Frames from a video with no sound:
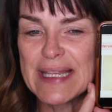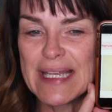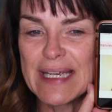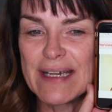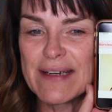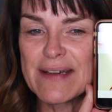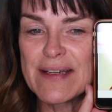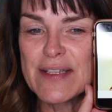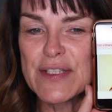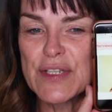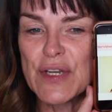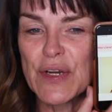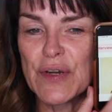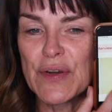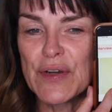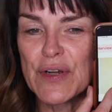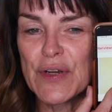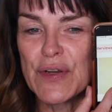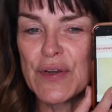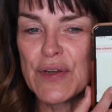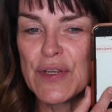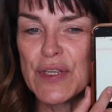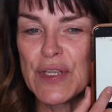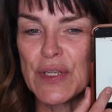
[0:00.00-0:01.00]
but there's her
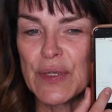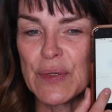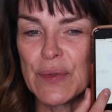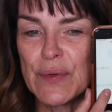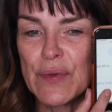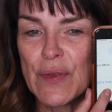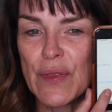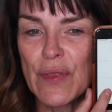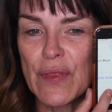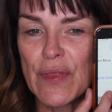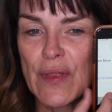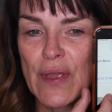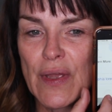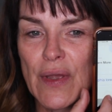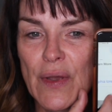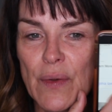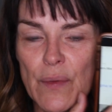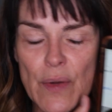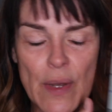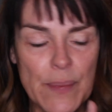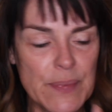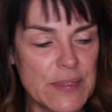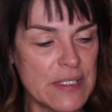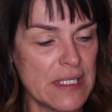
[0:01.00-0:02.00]
in her youth.
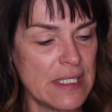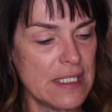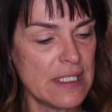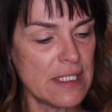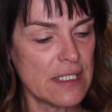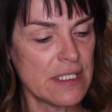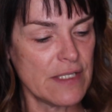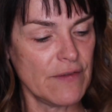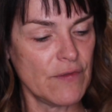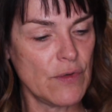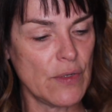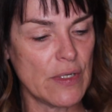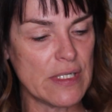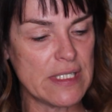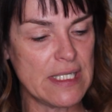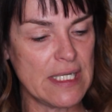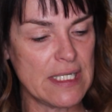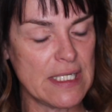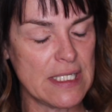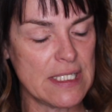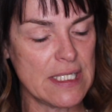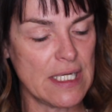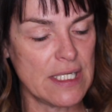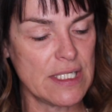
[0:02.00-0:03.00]
Whoops, I just, of course,
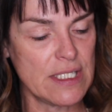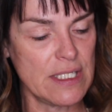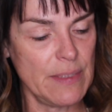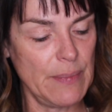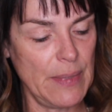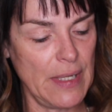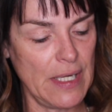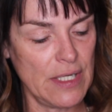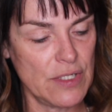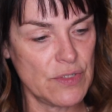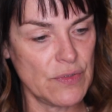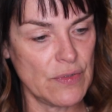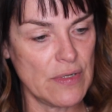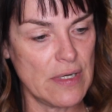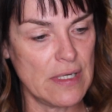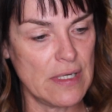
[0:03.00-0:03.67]
had to touch the page